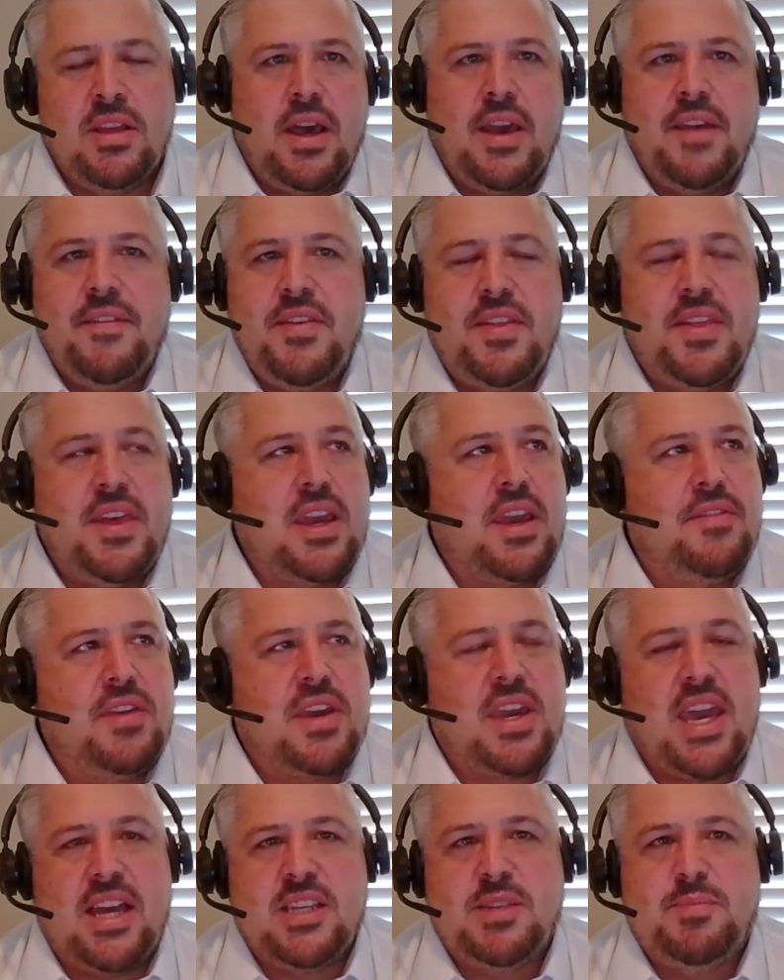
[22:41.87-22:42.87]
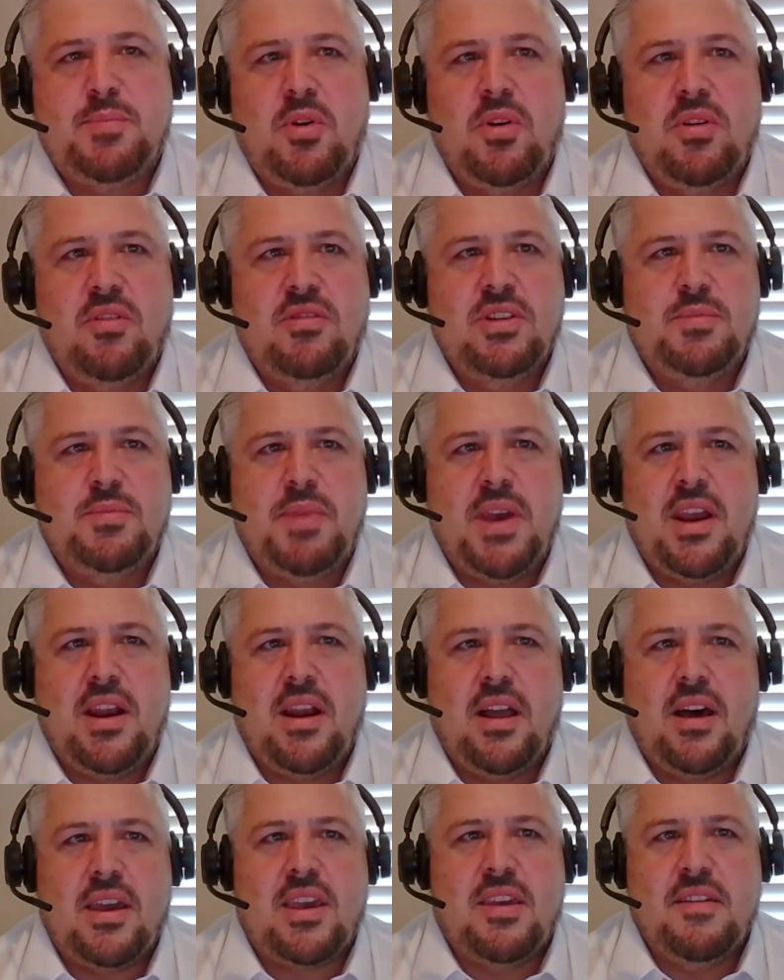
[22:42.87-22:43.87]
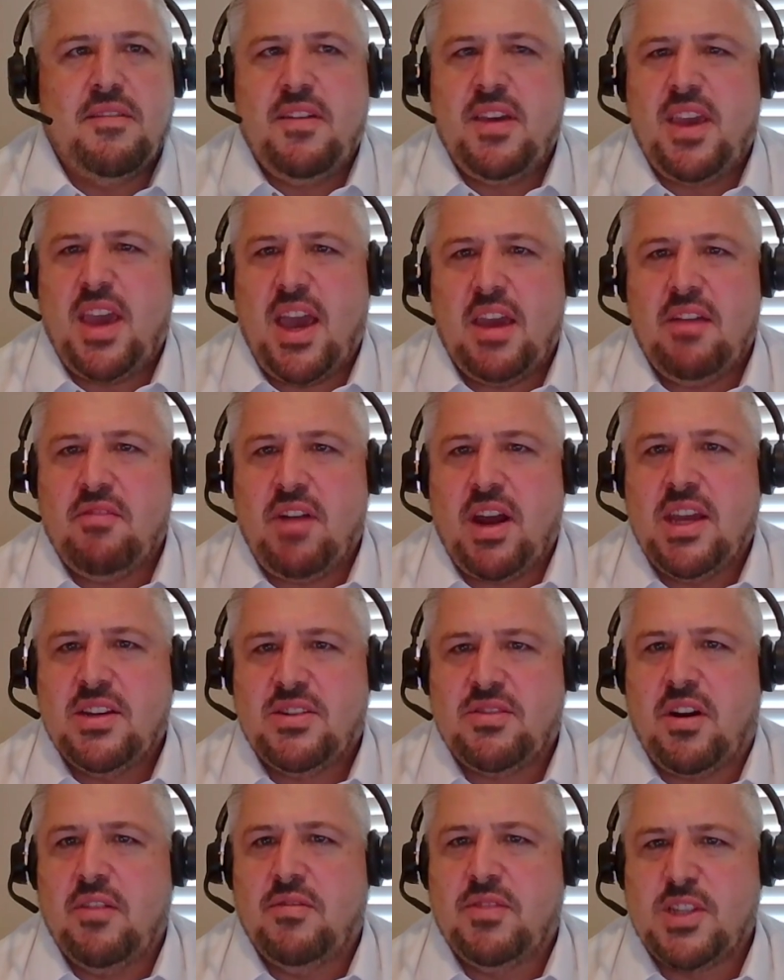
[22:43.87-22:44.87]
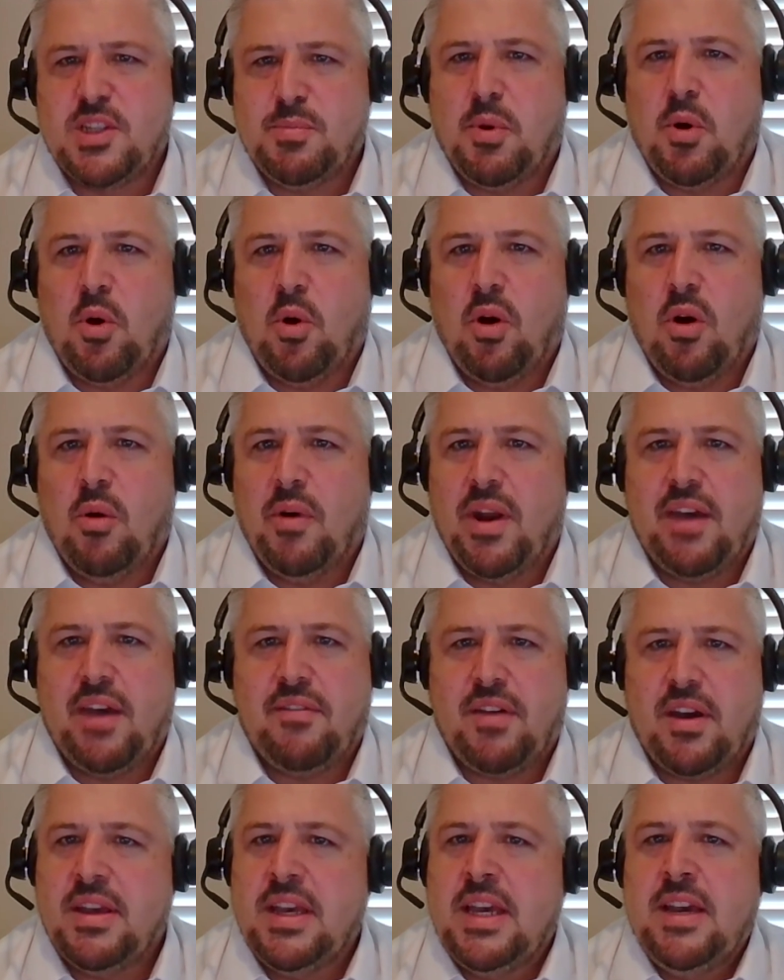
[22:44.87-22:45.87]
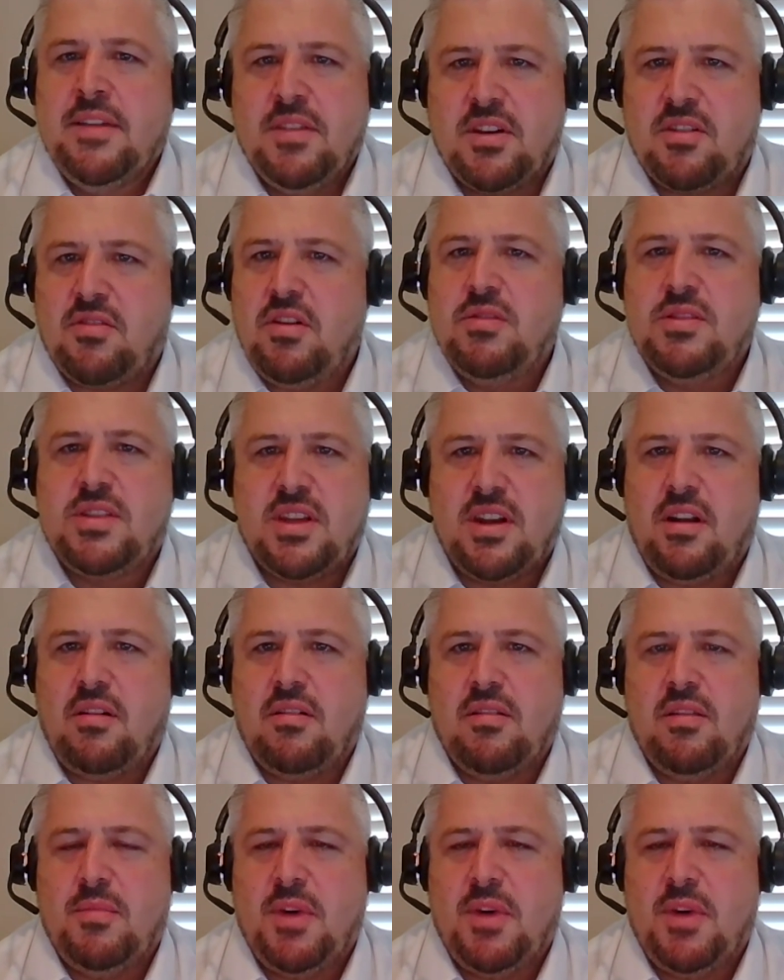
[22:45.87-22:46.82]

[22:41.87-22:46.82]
If you think of your gas boiler as being like your V8 Range Rover Sport or whatever, you're cruising along the